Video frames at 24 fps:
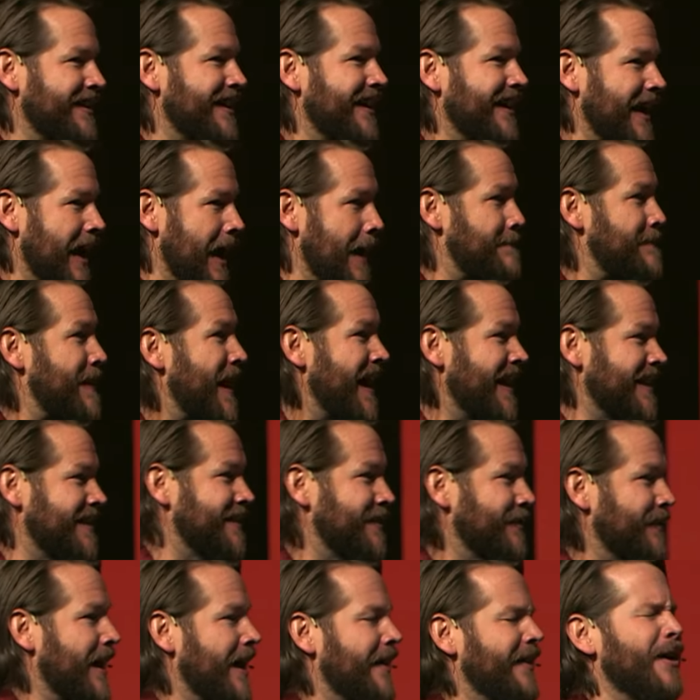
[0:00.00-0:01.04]
that got passed
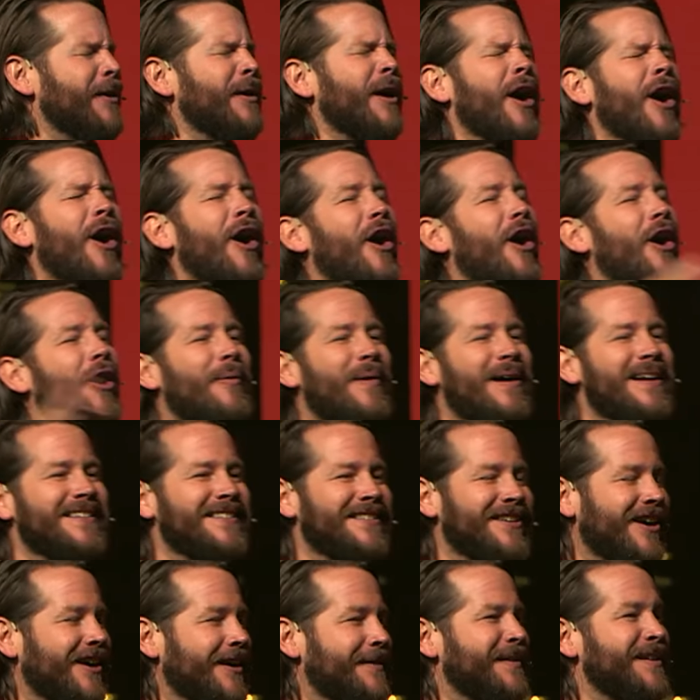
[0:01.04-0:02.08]
around. They were always
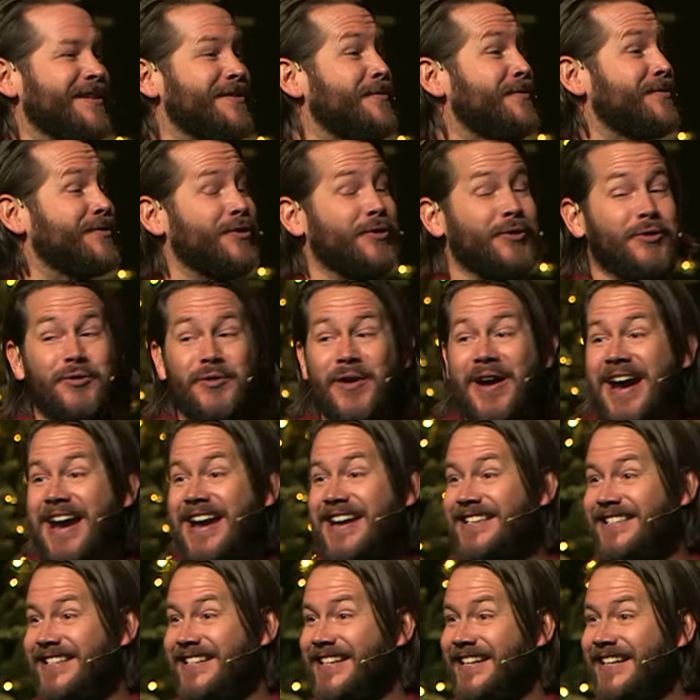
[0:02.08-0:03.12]
talking because it was
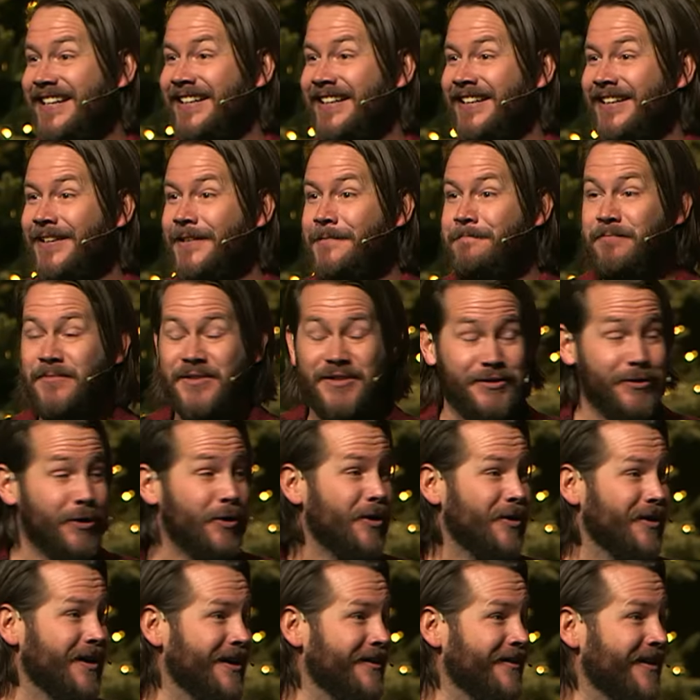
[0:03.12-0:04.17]
crazy
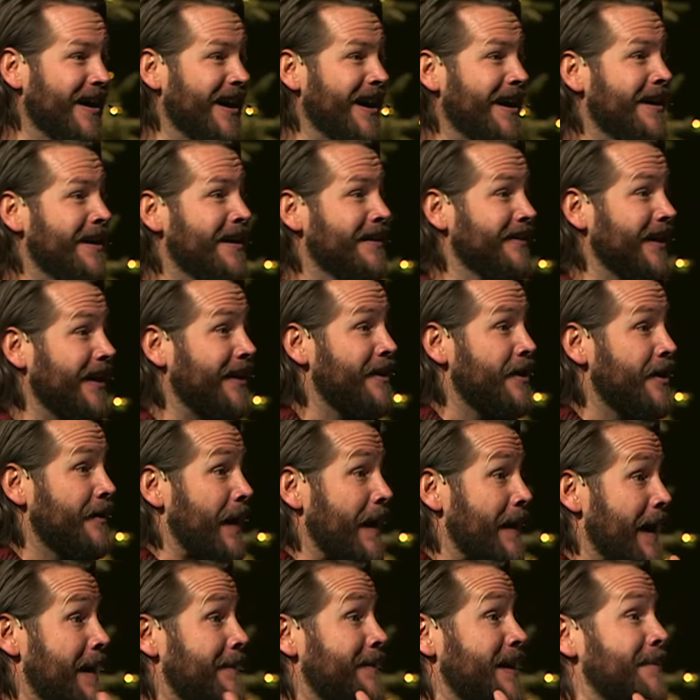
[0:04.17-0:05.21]
story, right? Like,
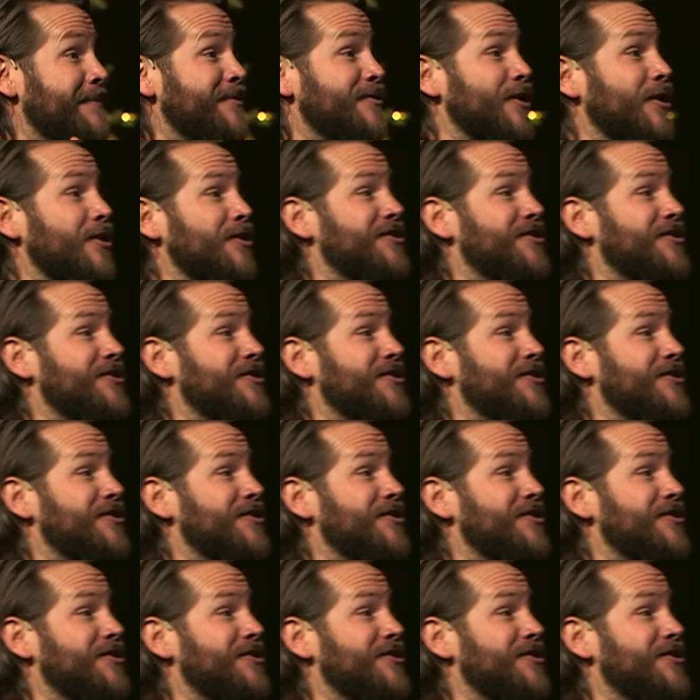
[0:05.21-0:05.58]
I'm sure